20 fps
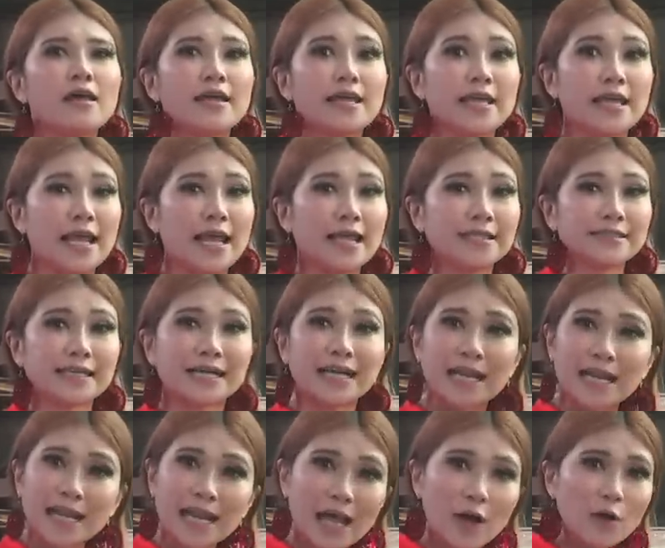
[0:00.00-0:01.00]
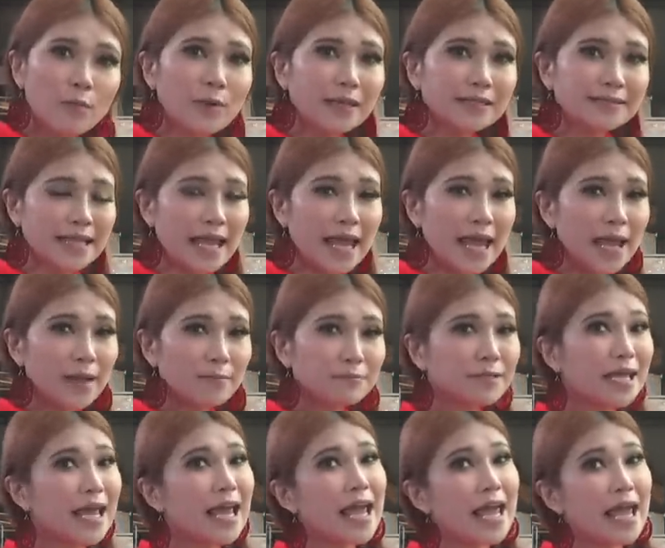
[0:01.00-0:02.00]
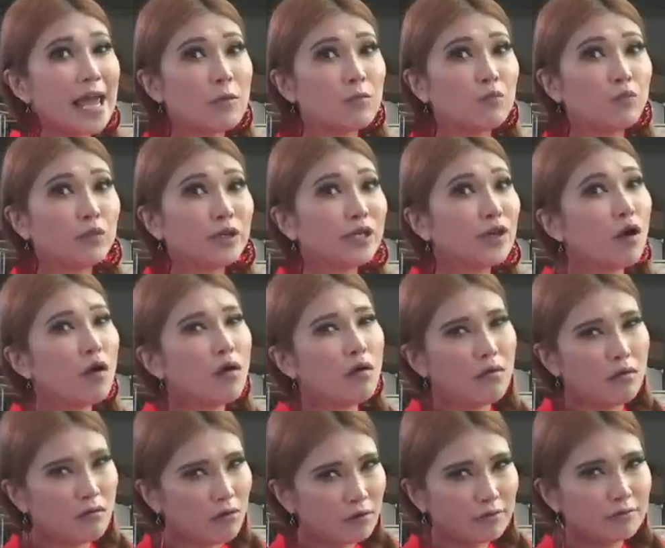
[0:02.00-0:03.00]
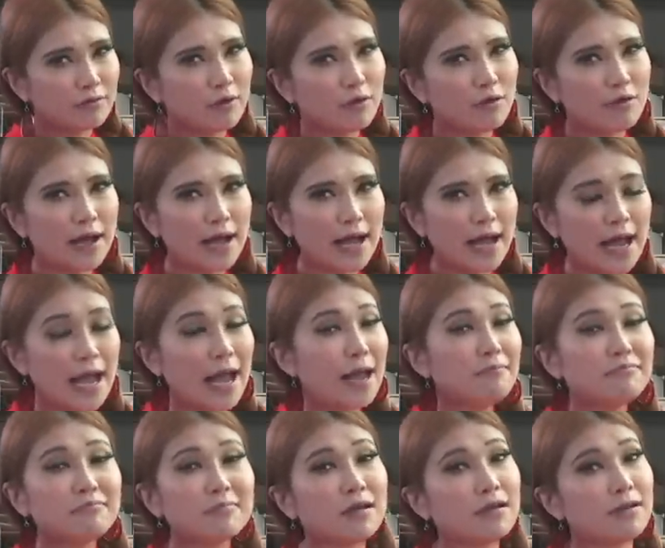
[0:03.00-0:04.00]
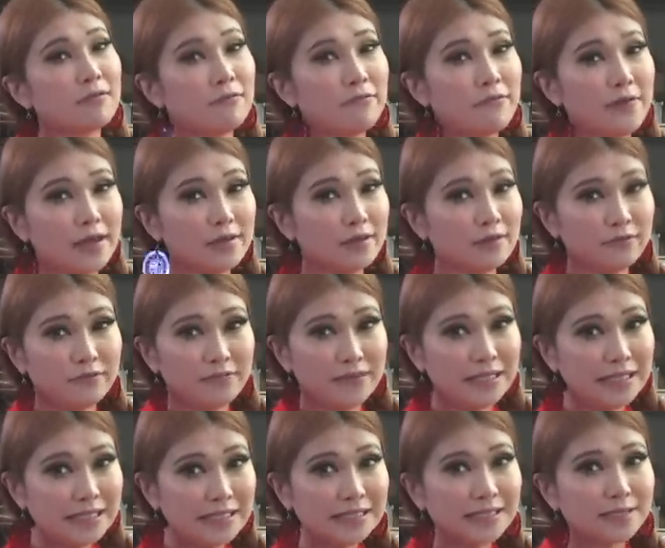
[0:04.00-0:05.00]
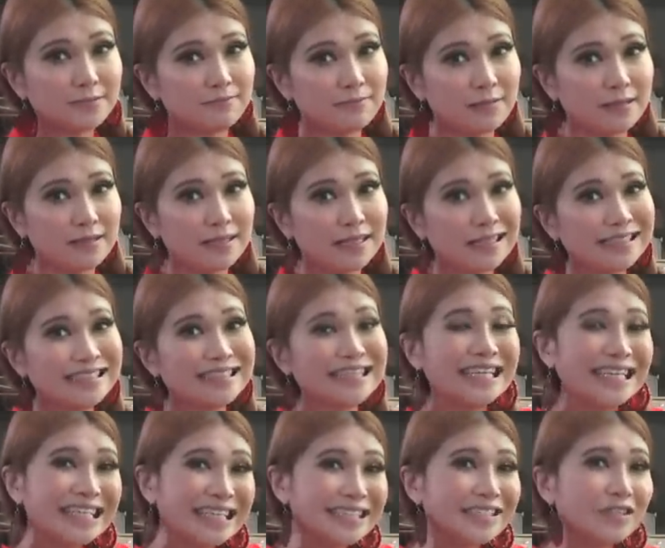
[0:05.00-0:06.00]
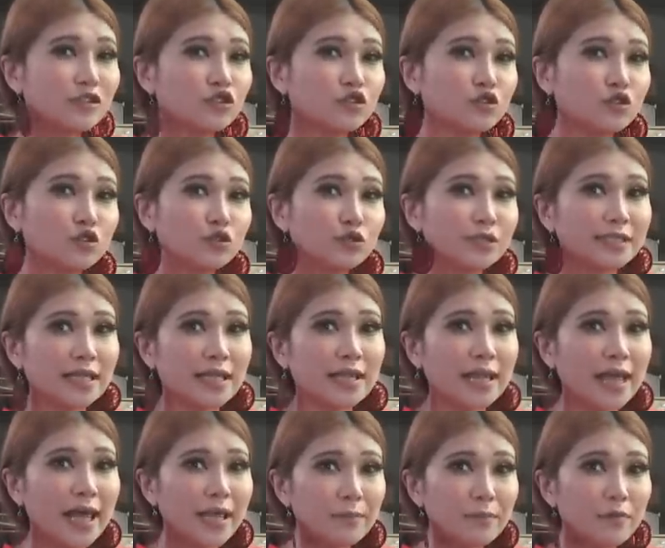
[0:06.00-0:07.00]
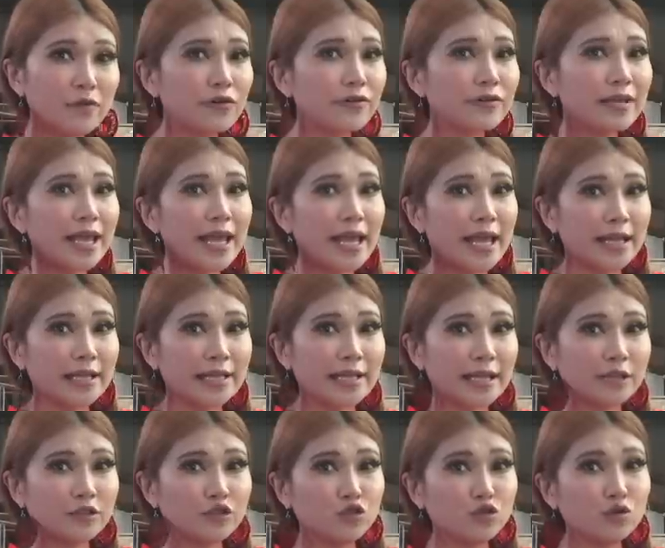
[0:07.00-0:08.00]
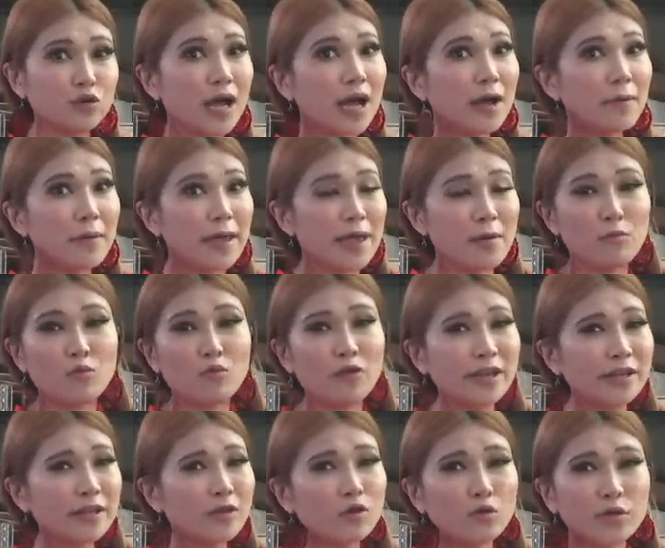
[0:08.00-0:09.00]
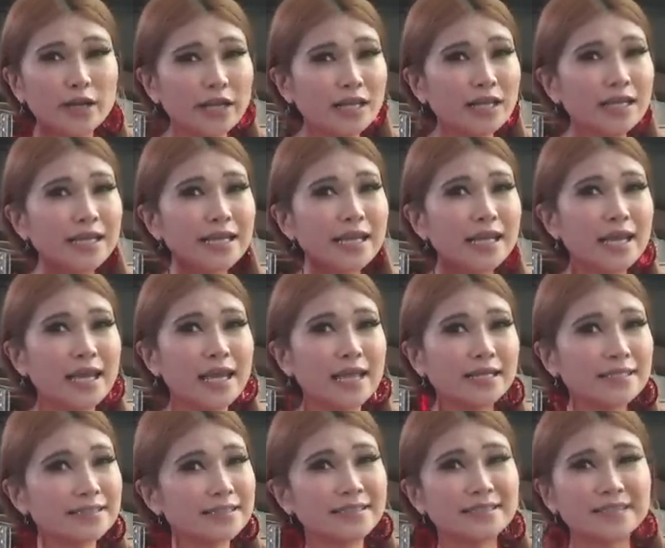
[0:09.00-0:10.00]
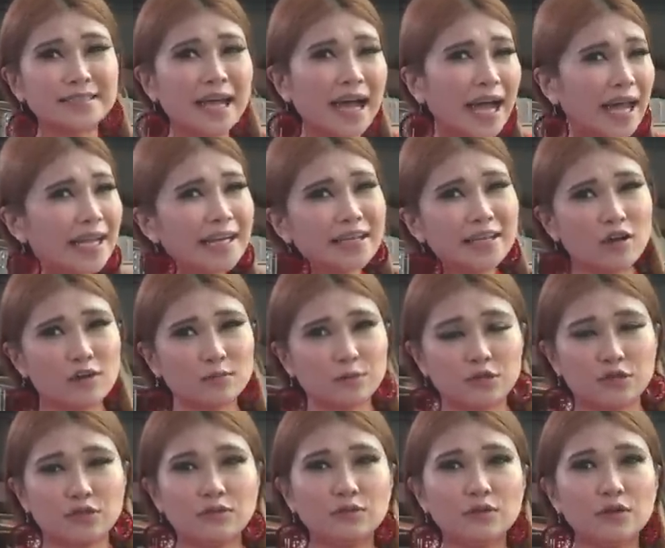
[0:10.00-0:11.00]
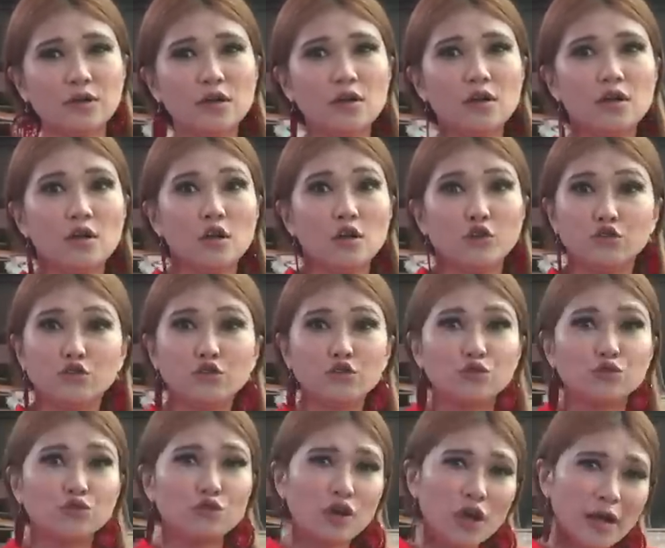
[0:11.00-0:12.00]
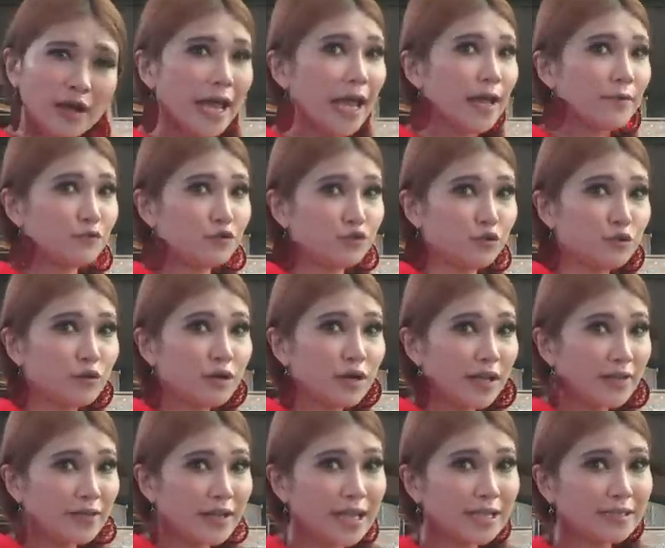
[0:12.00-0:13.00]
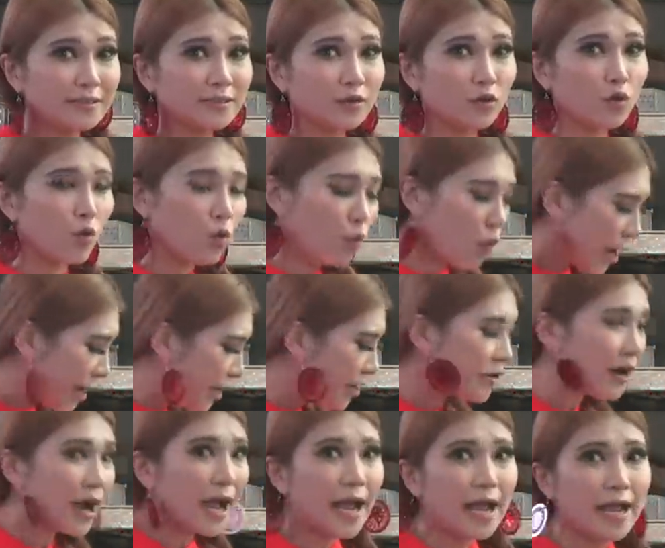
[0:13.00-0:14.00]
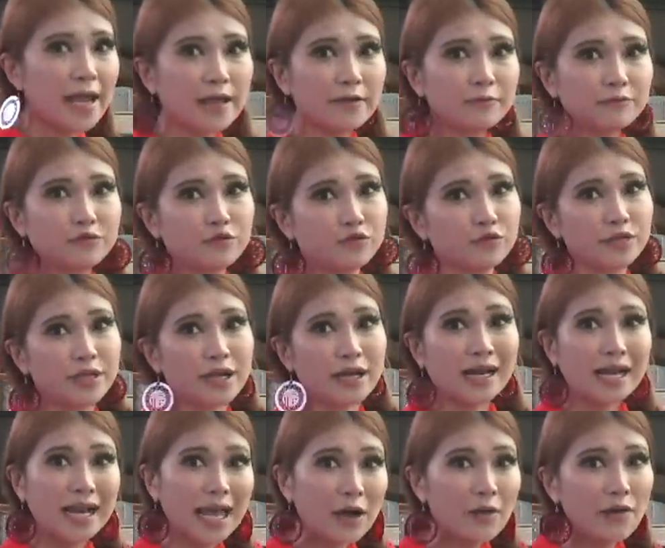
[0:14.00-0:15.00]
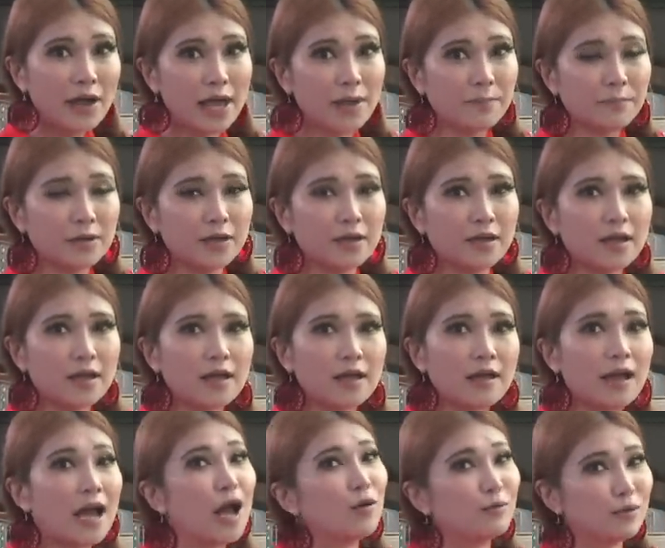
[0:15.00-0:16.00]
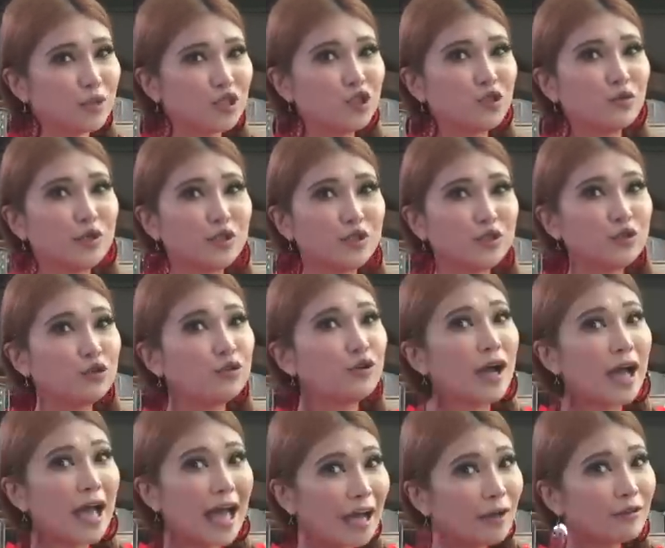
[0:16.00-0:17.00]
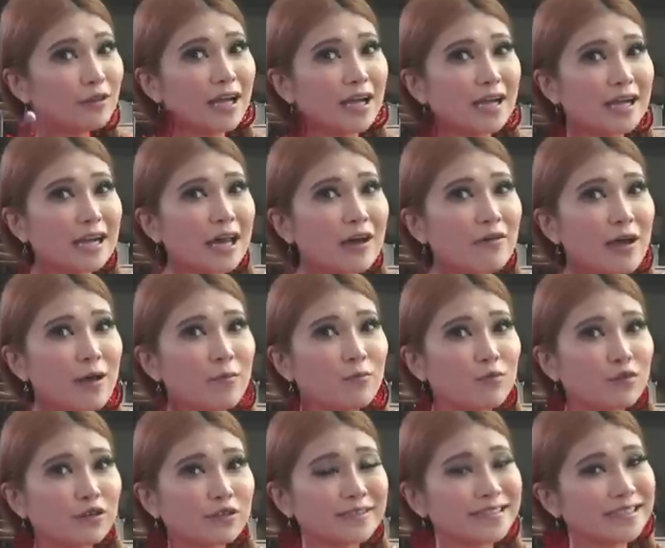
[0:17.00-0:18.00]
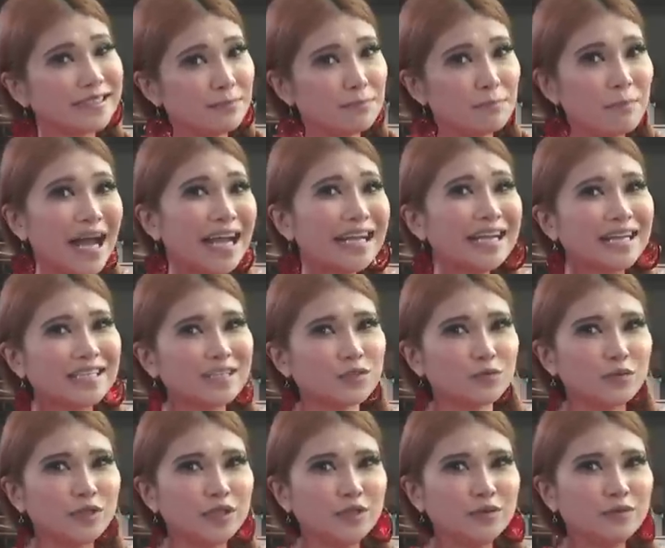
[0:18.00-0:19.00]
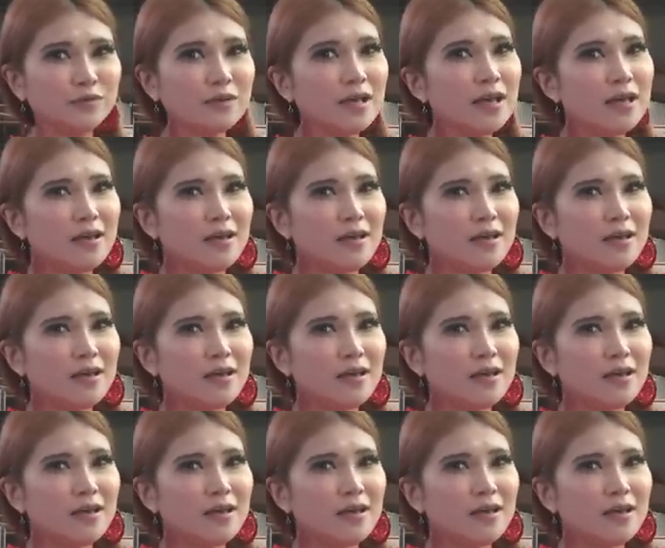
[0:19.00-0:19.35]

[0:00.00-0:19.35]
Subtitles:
It has a cloud-based app, and we all know I'm not a fan of these, but it's easier to use than Lightburn and gets you up and running quickly, and it's entirely optional. You do not have to connect the Gweike RF to their cloud app. I'll be showing you how their cloud app works in my next video.